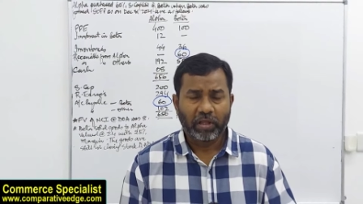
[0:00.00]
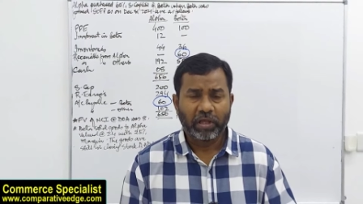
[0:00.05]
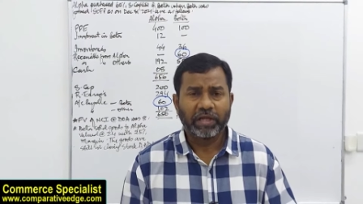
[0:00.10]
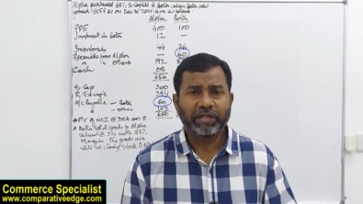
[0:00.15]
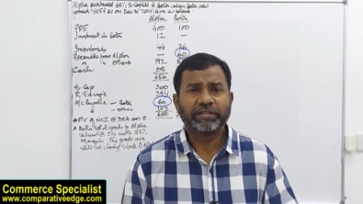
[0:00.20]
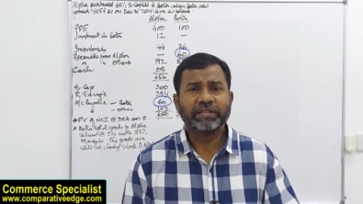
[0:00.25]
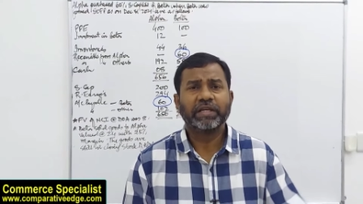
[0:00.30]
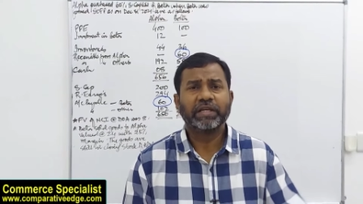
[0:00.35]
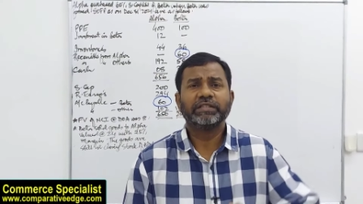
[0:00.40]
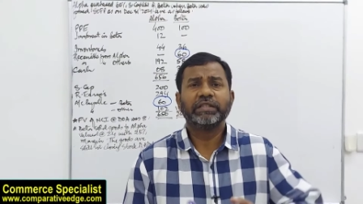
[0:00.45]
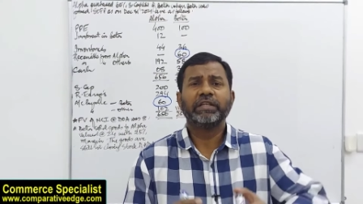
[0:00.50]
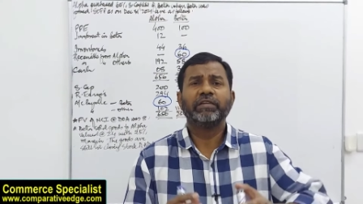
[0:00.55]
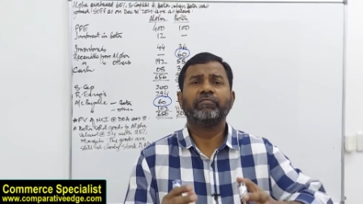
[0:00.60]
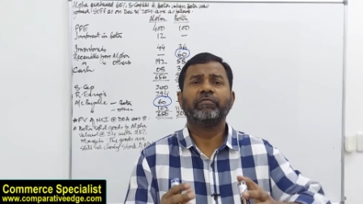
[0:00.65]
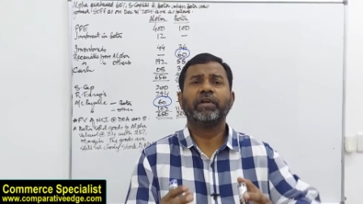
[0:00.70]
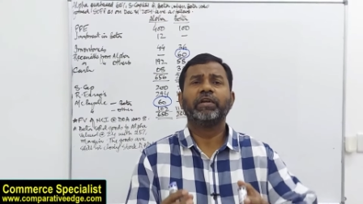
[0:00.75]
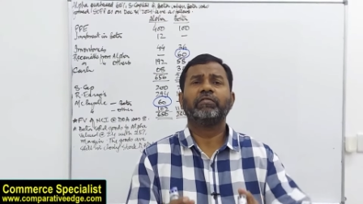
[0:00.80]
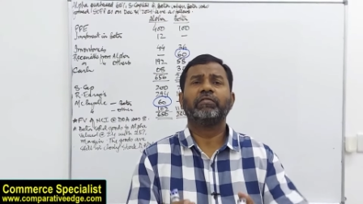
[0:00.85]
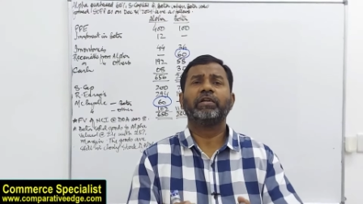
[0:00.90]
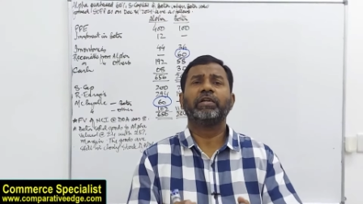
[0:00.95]
It says
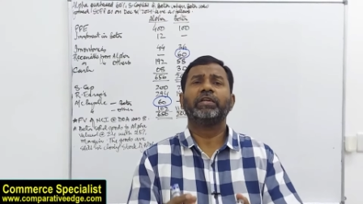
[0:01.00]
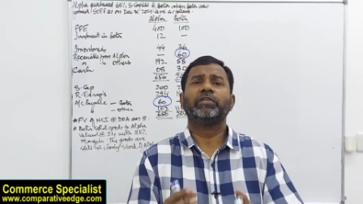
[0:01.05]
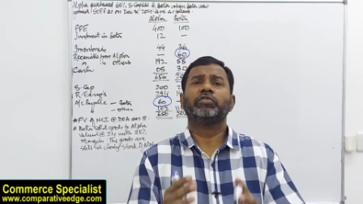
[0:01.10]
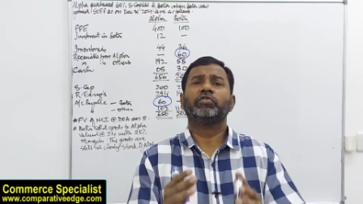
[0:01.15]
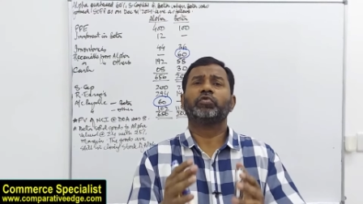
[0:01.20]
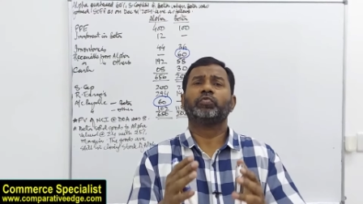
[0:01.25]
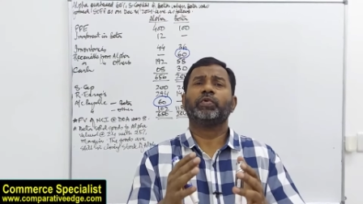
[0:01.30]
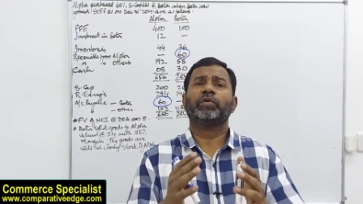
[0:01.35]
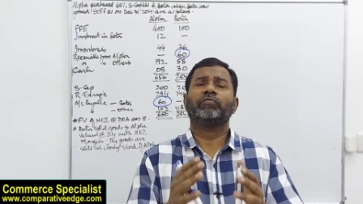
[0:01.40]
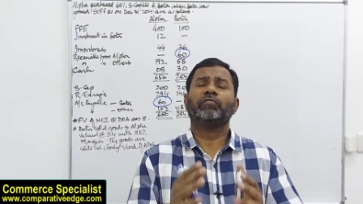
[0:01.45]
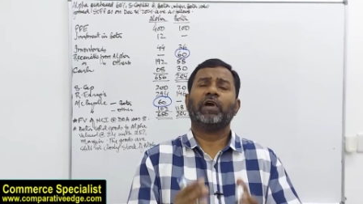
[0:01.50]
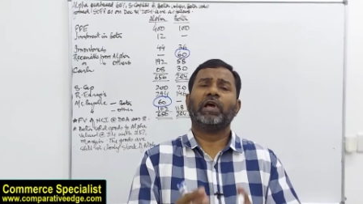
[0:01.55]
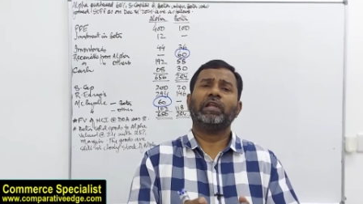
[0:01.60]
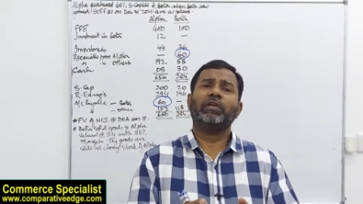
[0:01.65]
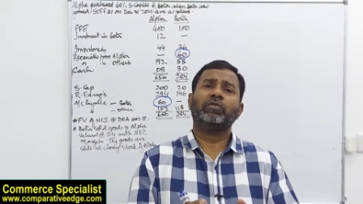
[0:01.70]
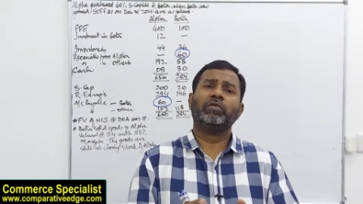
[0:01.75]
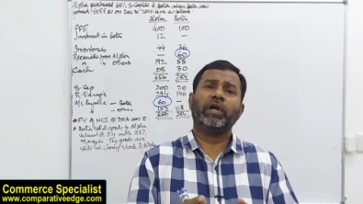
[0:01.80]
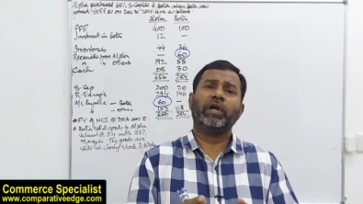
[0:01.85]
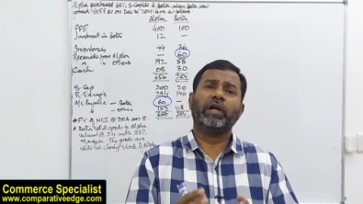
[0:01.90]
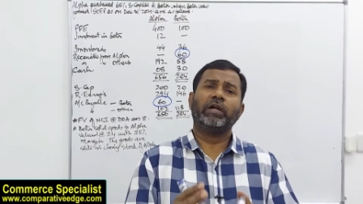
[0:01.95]
inventory is to be
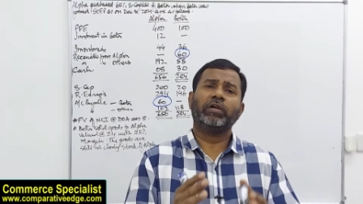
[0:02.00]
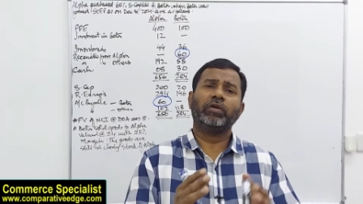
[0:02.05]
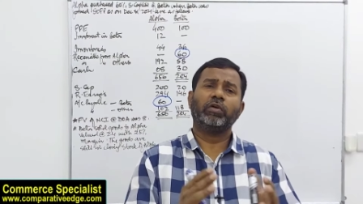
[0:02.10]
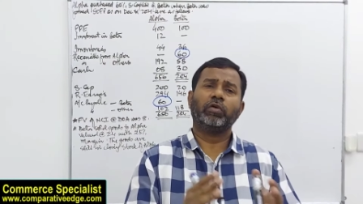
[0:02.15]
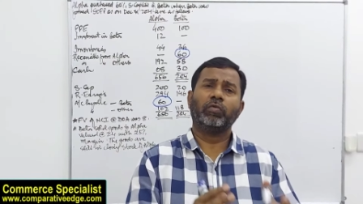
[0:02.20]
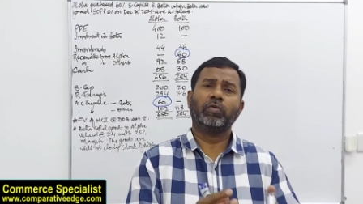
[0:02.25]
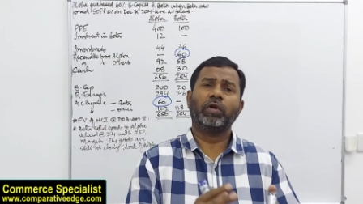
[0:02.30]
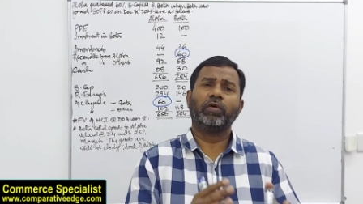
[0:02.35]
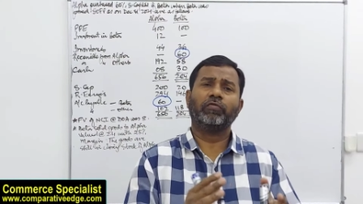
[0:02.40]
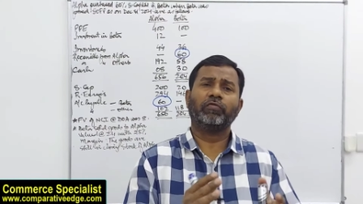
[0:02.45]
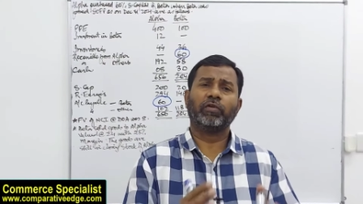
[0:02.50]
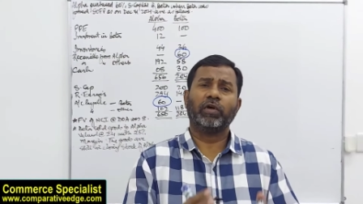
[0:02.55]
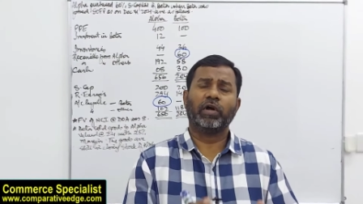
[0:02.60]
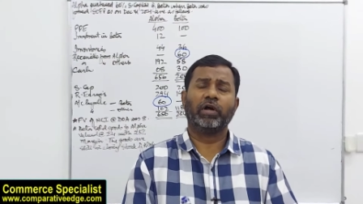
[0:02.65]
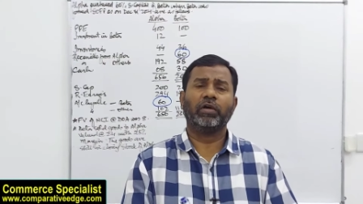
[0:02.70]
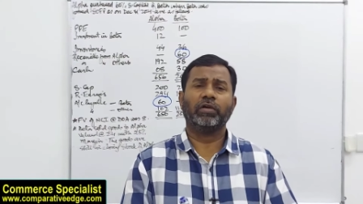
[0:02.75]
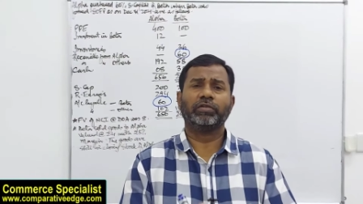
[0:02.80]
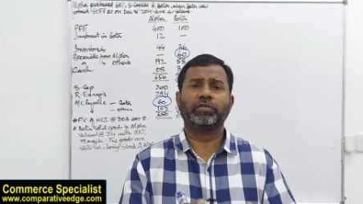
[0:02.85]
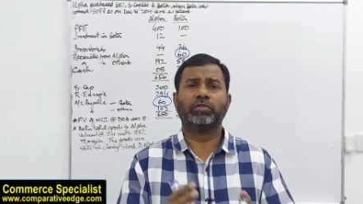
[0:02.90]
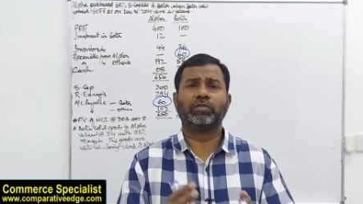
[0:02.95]
valued at lower of
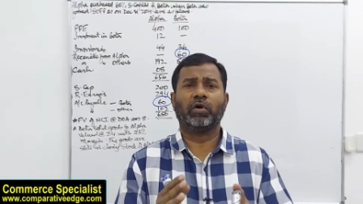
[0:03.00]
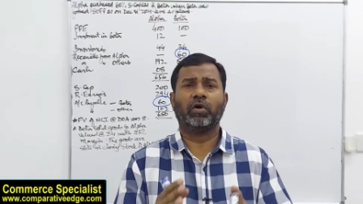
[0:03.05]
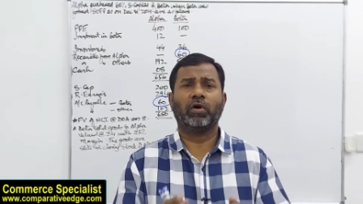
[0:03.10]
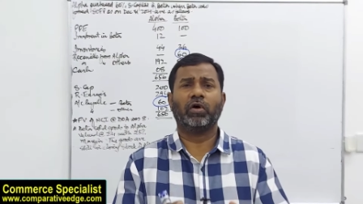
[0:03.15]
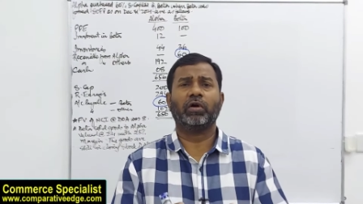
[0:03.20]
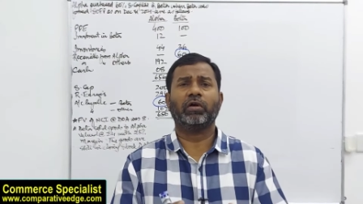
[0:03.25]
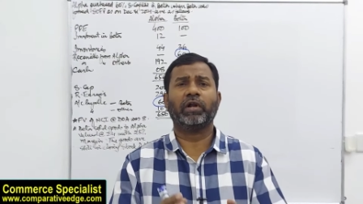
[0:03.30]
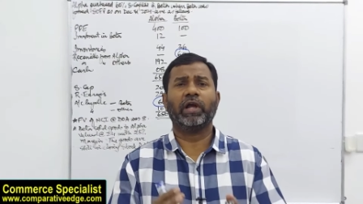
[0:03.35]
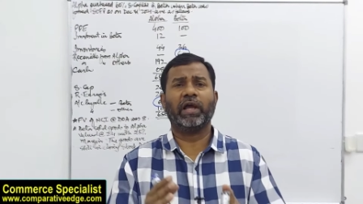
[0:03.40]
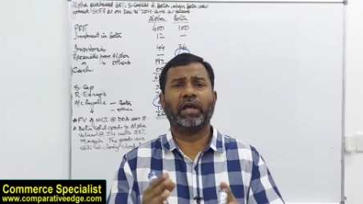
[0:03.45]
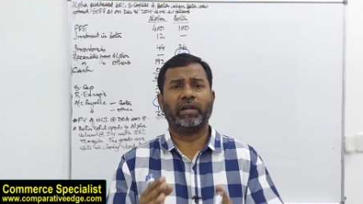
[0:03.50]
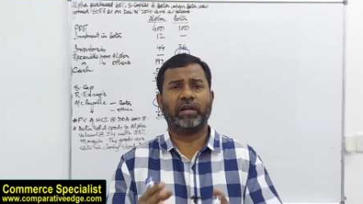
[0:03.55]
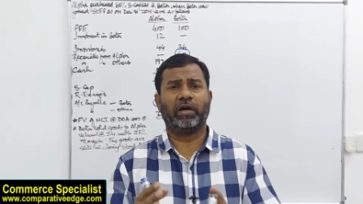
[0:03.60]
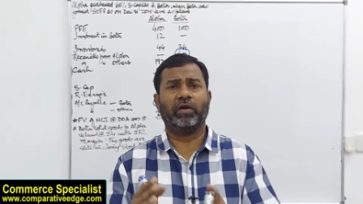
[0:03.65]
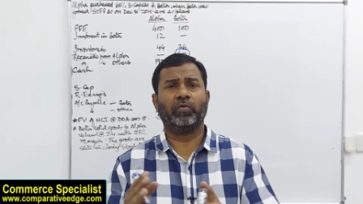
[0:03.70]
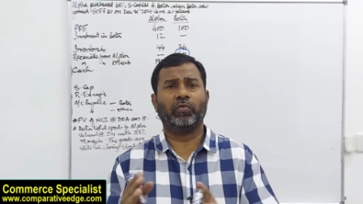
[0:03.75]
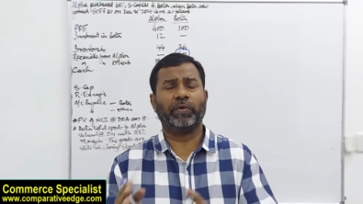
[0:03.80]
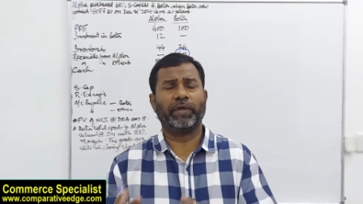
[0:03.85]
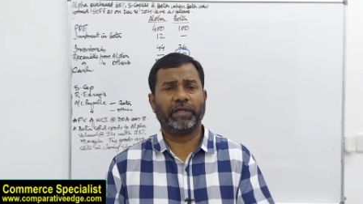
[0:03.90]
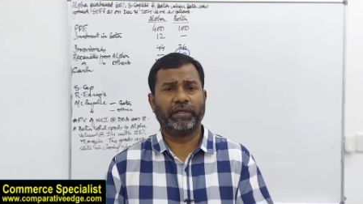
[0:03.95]
cost or
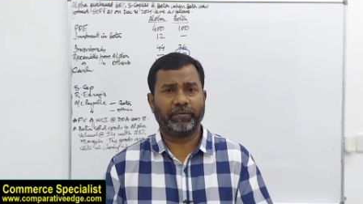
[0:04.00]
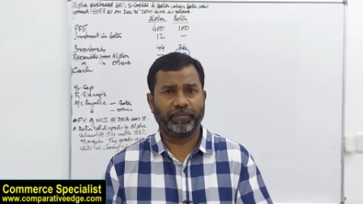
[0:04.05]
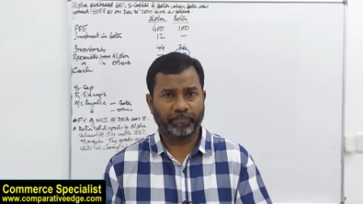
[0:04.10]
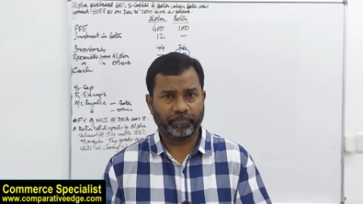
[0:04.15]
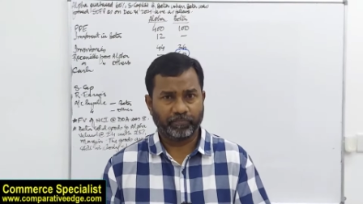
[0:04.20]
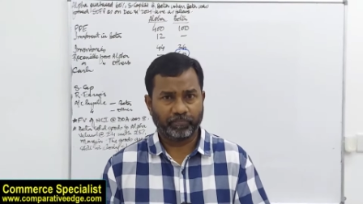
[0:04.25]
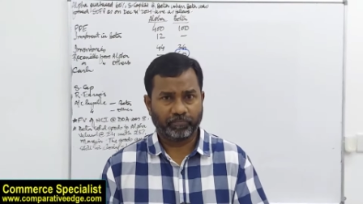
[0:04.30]
NRV.